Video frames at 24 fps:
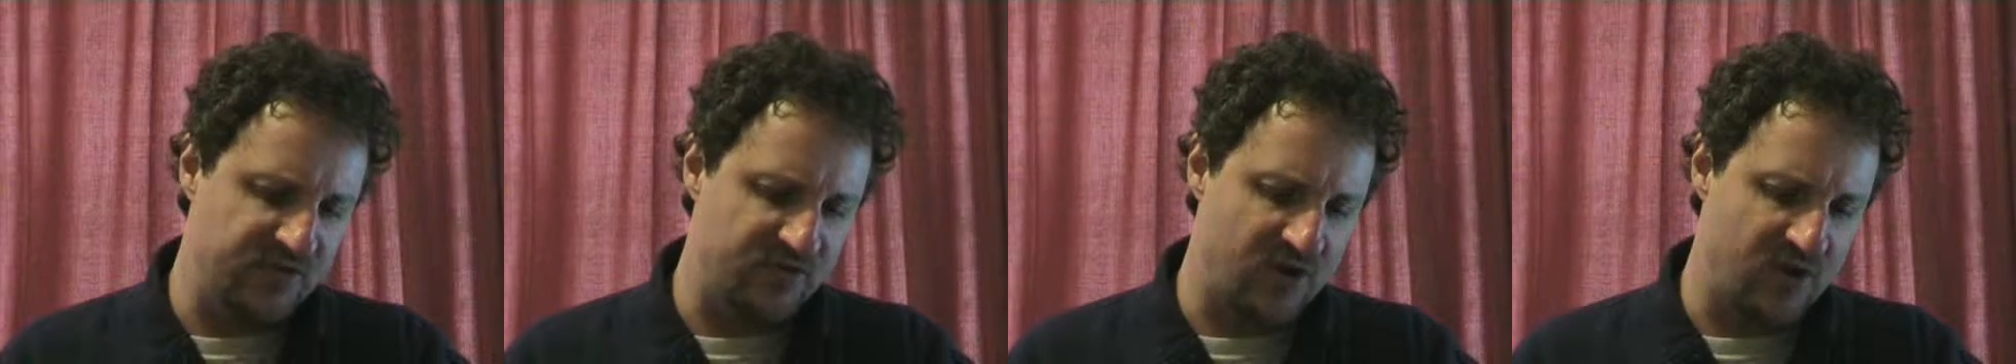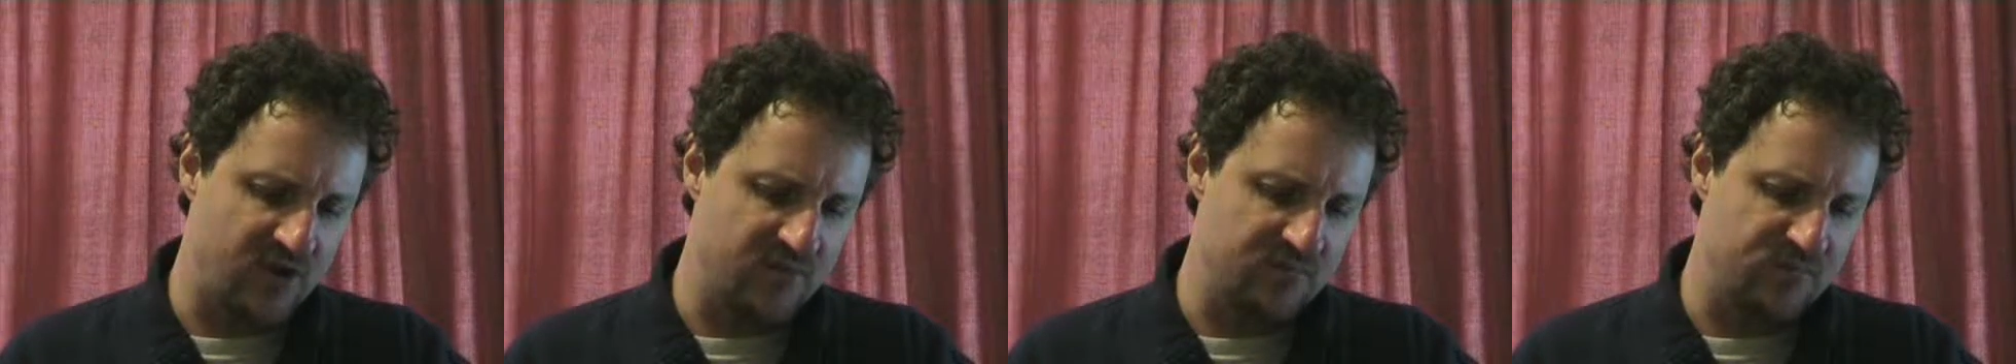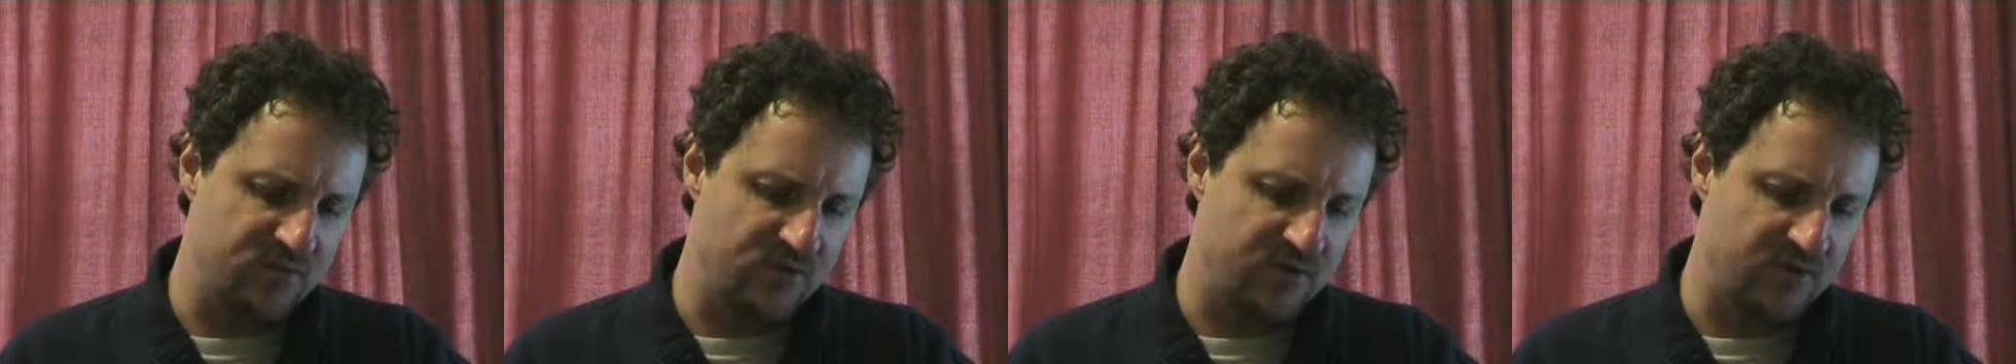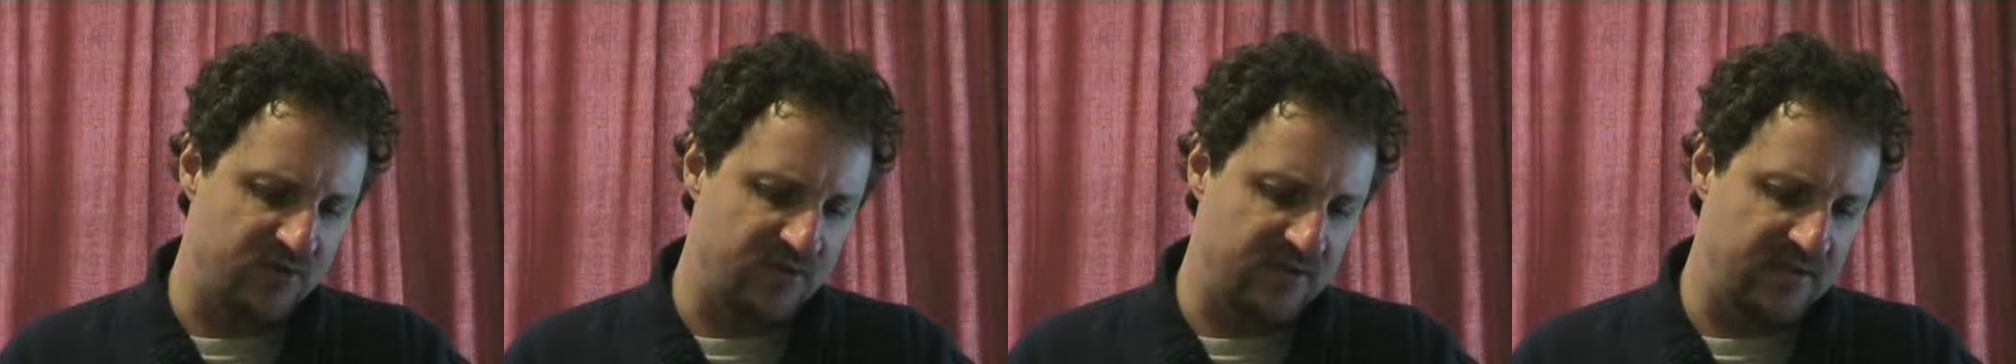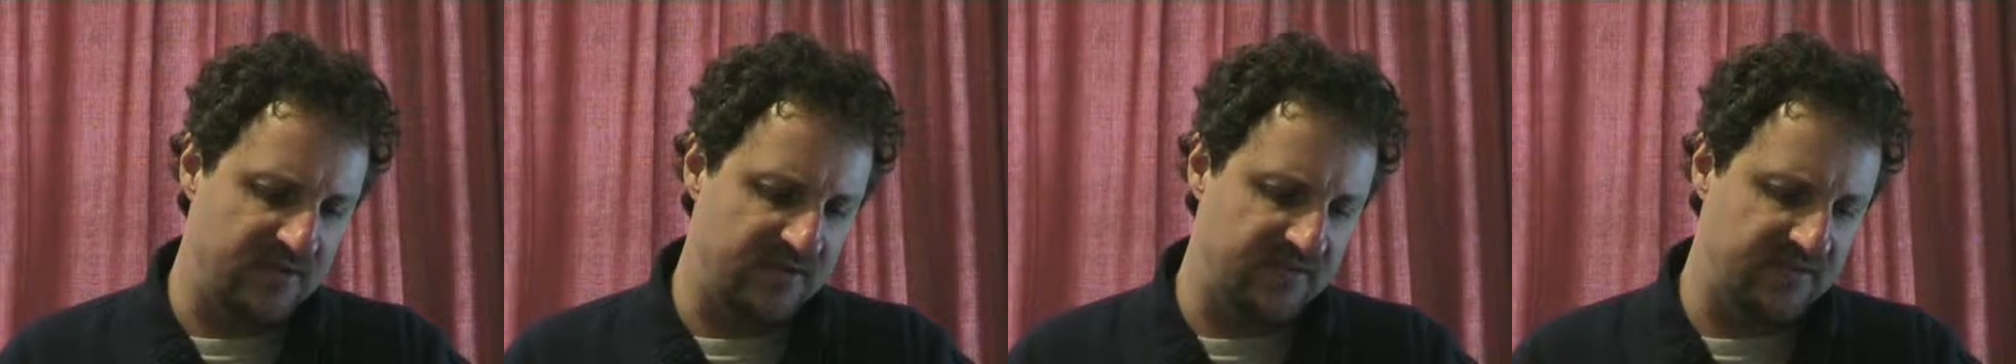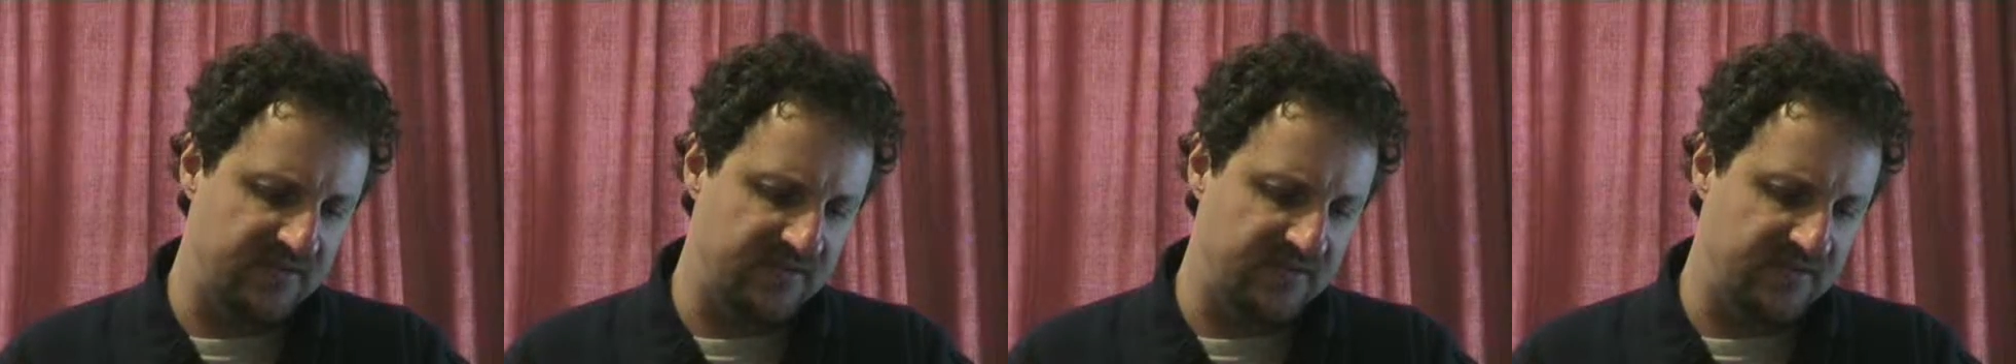Road
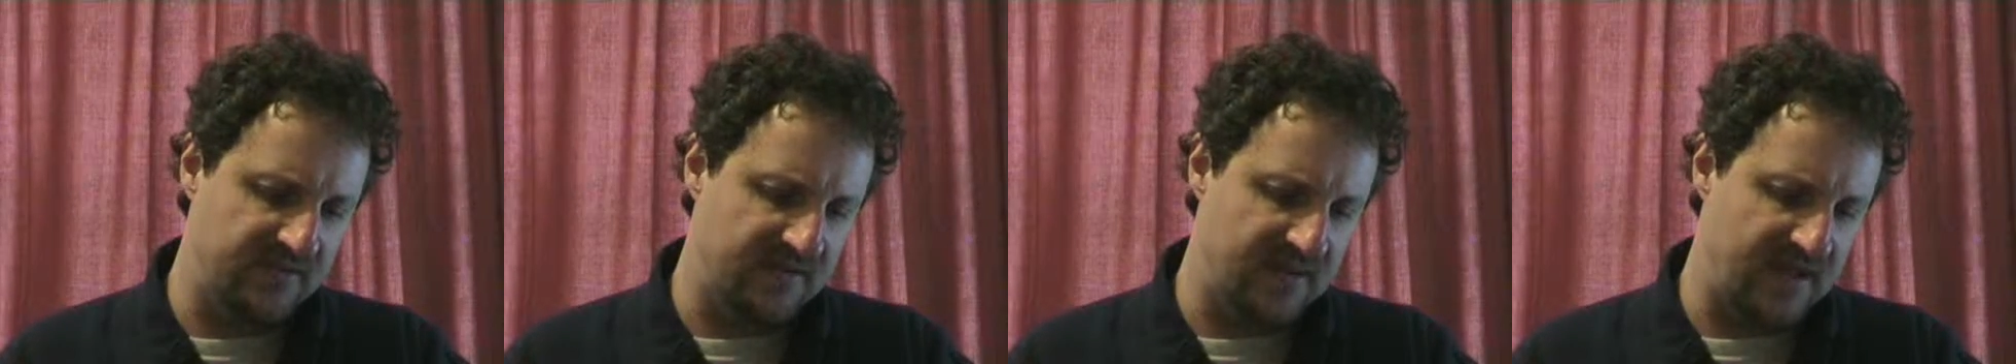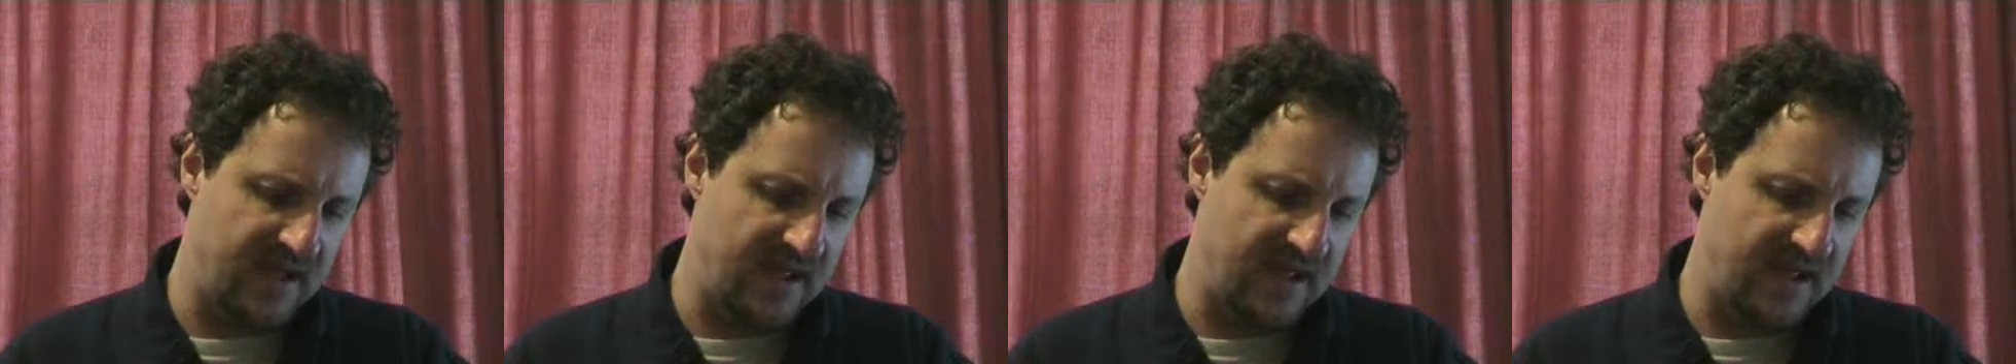Breweries